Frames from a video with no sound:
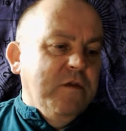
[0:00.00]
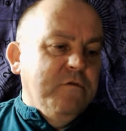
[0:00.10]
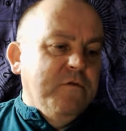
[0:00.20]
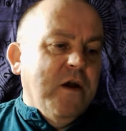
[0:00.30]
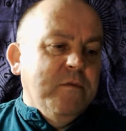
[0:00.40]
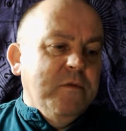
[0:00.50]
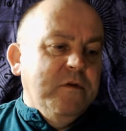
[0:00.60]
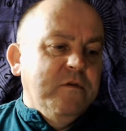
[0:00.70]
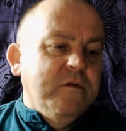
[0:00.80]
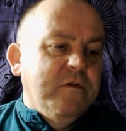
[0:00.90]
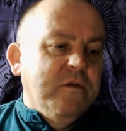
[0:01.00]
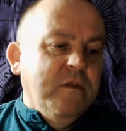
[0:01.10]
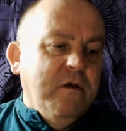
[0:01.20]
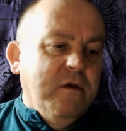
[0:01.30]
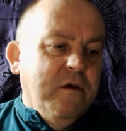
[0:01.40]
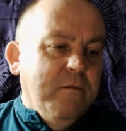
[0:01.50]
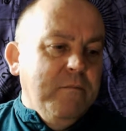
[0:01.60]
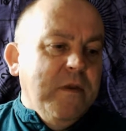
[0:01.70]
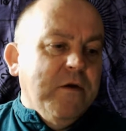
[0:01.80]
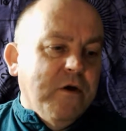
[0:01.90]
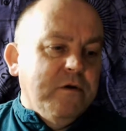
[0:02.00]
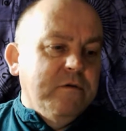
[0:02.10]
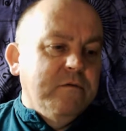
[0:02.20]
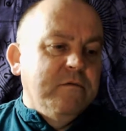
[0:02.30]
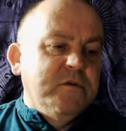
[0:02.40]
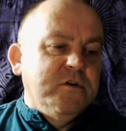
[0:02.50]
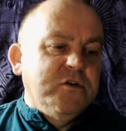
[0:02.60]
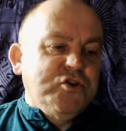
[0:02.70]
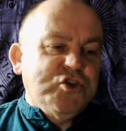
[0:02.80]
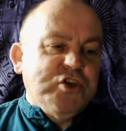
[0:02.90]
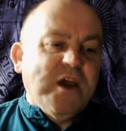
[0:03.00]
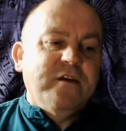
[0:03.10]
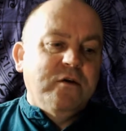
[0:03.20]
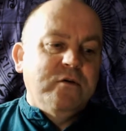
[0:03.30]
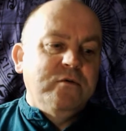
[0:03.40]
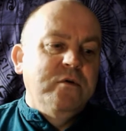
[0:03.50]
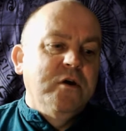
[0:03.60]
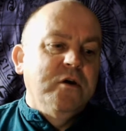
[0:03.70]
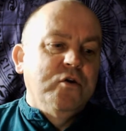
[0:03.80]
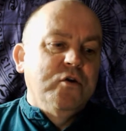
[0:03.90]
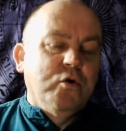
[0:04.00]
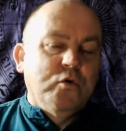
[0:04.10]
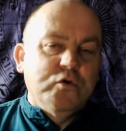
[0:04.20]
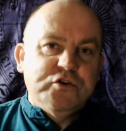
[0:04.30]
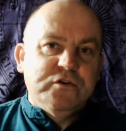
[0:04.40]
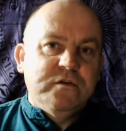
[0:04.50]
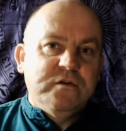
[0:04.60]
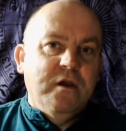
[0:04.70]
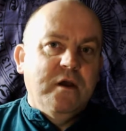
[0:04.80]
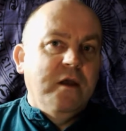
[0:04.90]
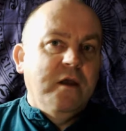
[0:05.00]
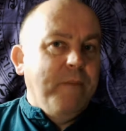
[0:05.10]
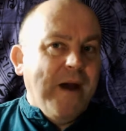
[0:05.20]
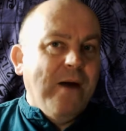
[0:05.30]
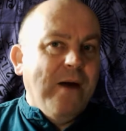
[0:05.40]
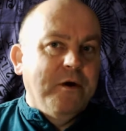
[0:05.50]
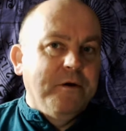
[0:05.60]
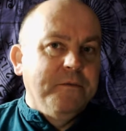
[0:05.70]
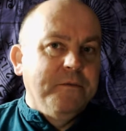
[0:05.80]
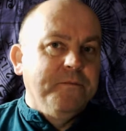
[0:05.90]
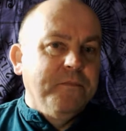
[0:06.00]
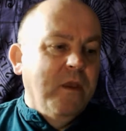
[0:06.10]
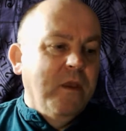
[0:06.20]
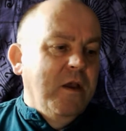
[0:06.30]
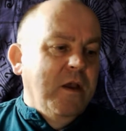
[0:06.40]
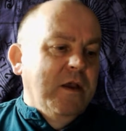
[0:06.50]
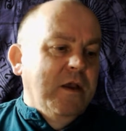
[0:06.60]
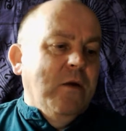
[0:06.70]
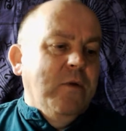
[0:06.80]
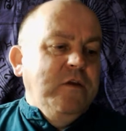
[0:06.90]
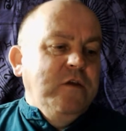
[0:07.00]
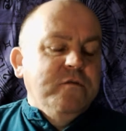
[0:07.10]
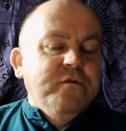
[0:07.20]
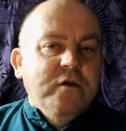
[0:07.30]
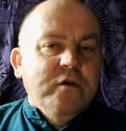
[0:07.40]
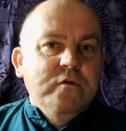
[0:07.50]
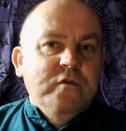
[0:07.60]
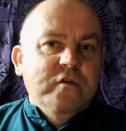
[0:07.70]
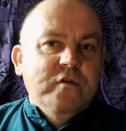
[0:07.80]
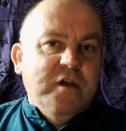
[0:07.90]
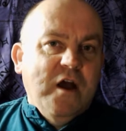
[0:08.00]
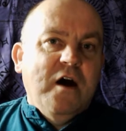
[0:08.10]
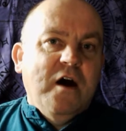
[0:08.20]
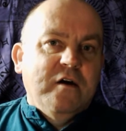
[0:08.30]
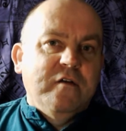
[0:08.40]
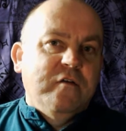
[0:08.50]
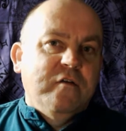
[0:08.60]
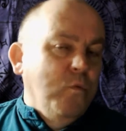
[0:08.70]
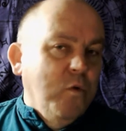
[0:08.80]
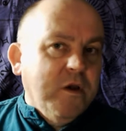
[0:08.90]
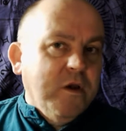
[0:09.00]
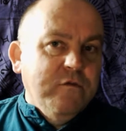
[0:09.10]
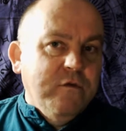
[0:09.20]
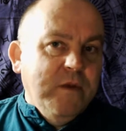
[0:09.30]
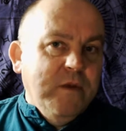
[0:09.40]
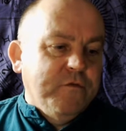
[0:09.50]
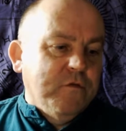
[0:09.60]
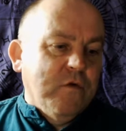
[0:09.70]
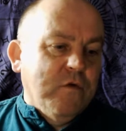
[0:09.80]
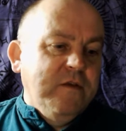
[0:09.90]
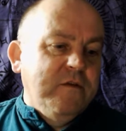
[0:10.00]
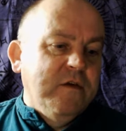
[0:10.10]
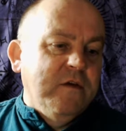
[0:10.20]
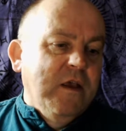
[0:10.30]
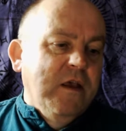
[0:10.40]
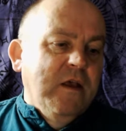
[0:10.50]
the environment, mirror, shadow, caution, and power. Now, each of those cards, working from left to right,